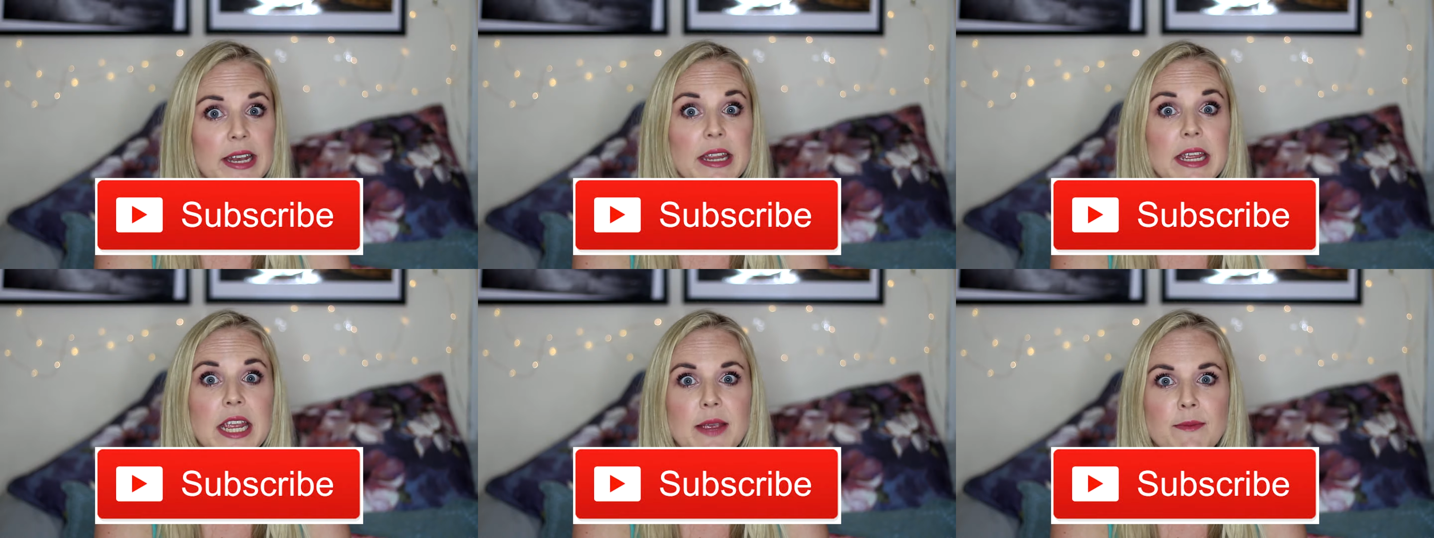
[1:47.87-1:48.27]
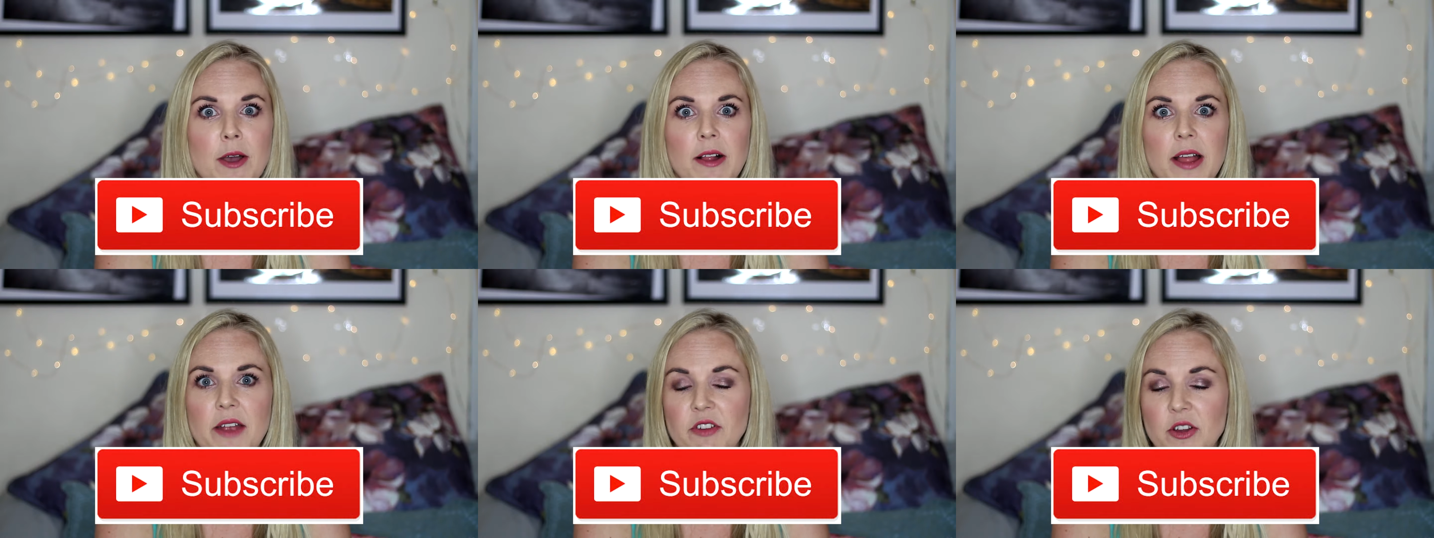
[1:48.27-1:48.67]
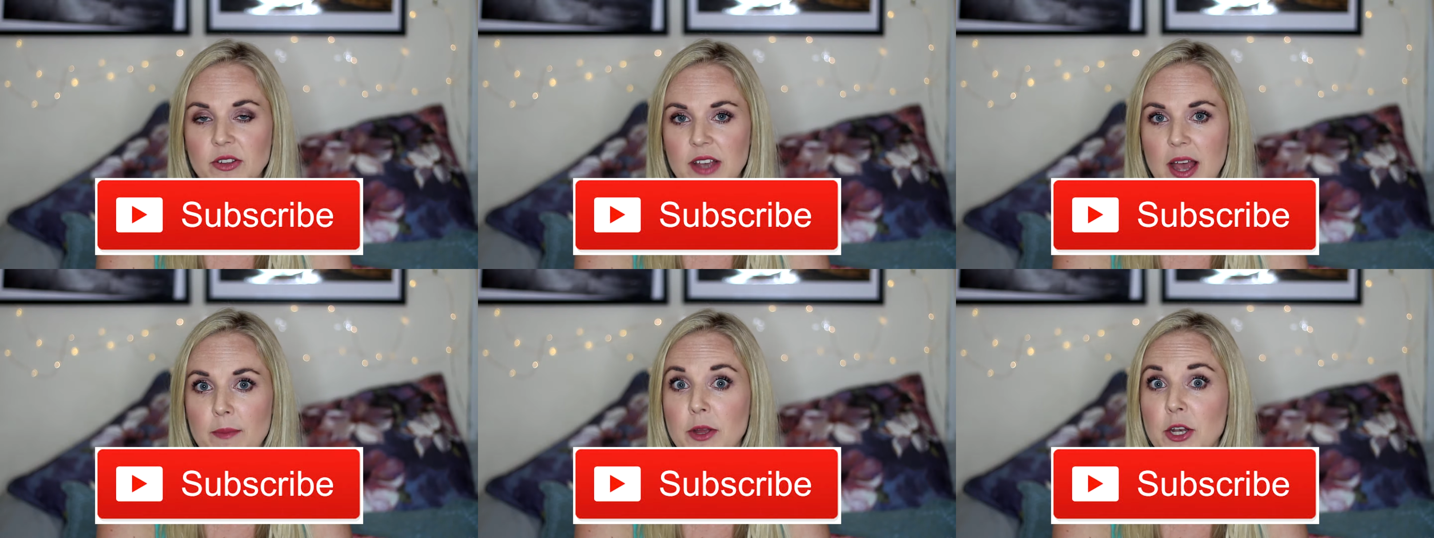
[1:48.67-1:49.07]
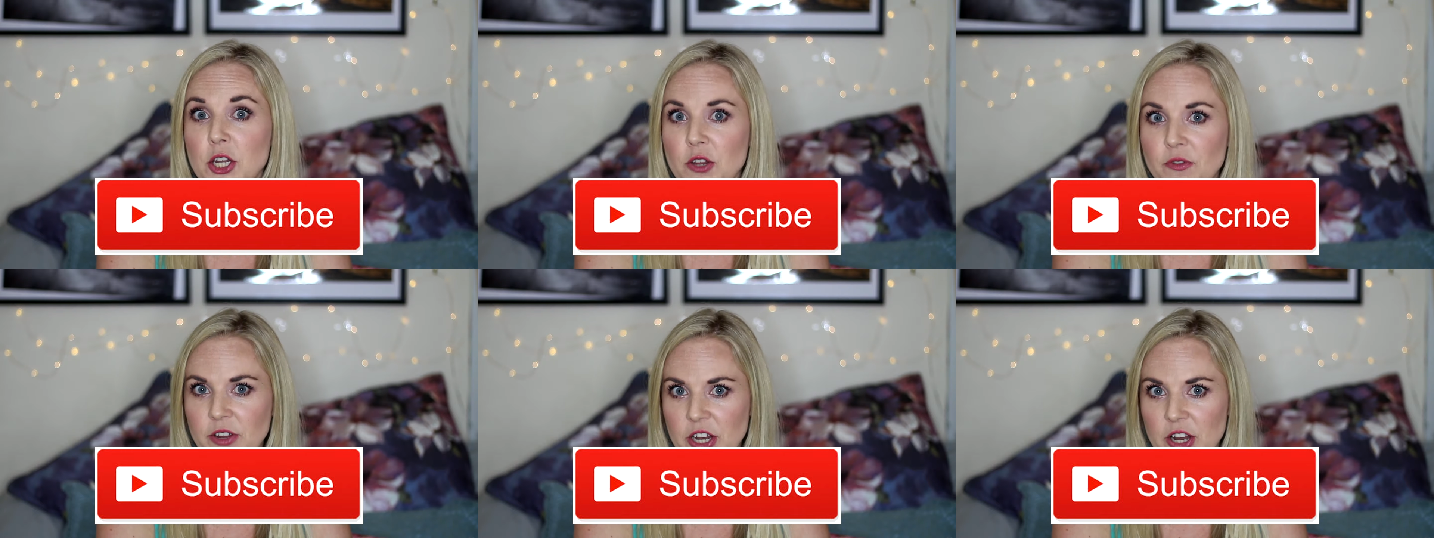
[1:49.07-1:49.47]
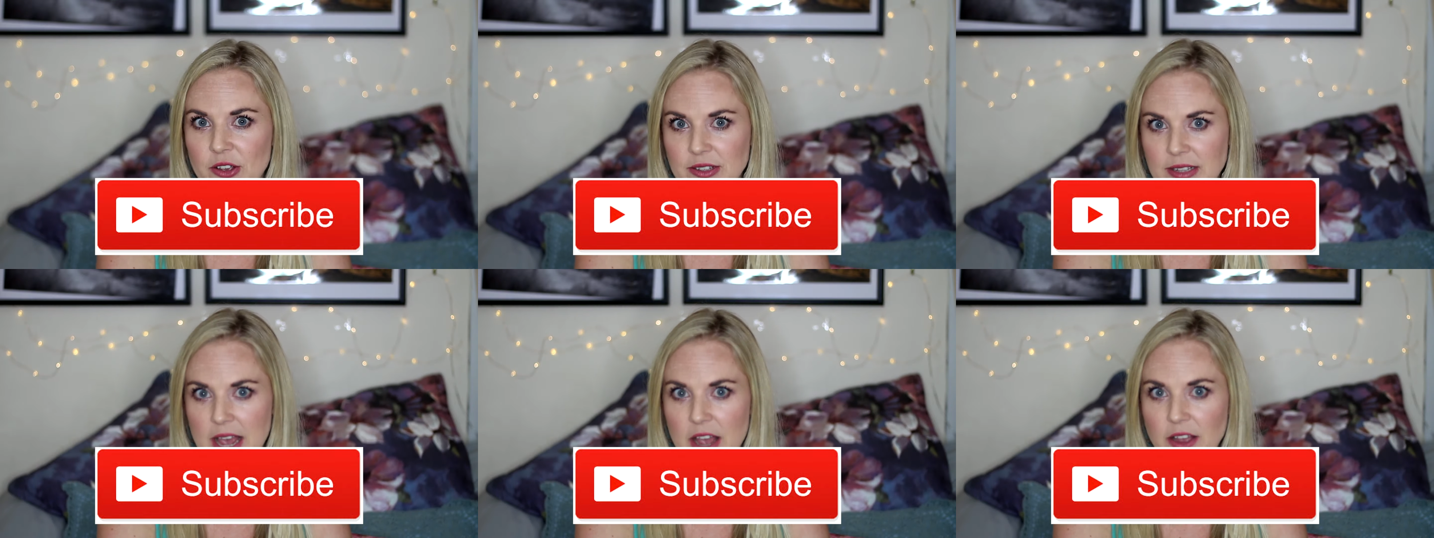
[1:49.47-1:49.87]
an email every time a new video
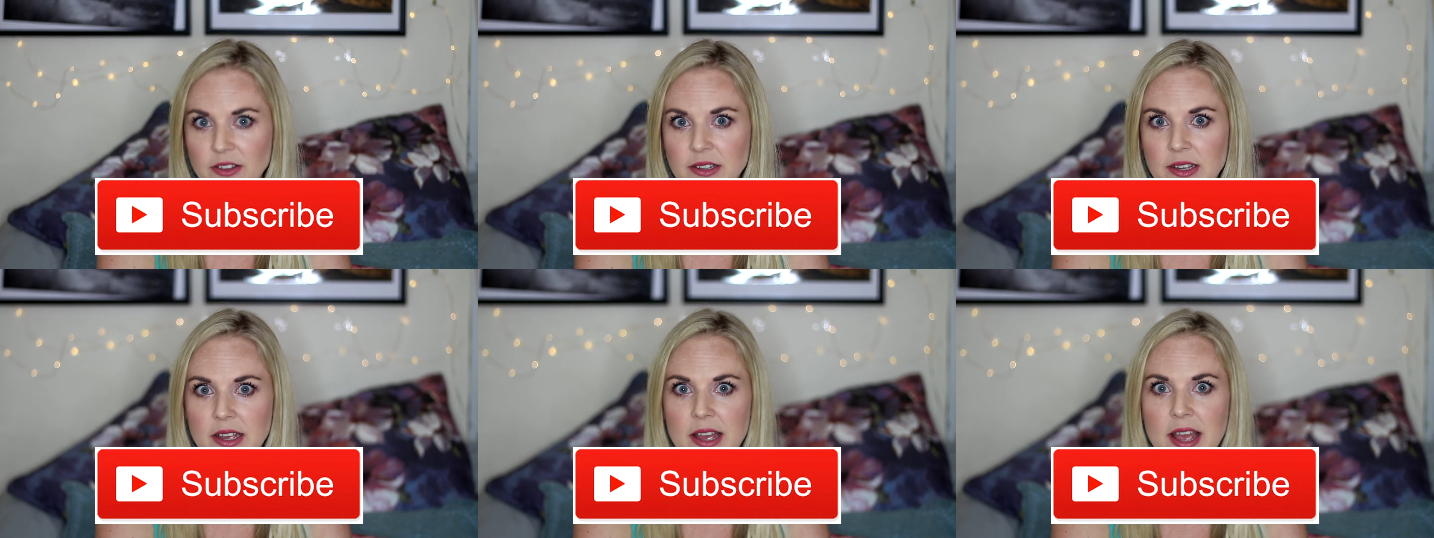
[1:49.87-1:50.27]
is out.